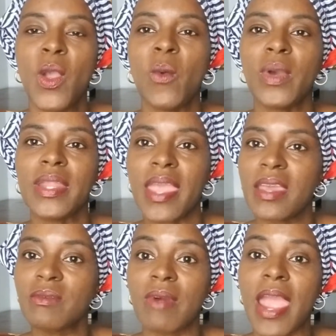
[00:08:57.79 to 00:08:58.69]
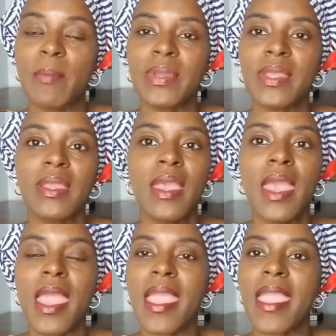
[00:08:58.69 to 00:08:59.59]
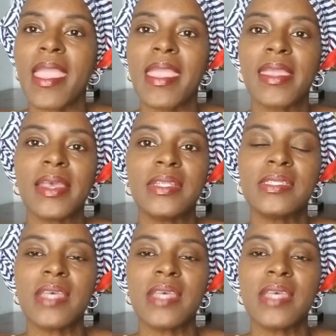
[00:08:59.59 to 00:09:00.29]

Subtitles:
when head wrapping. And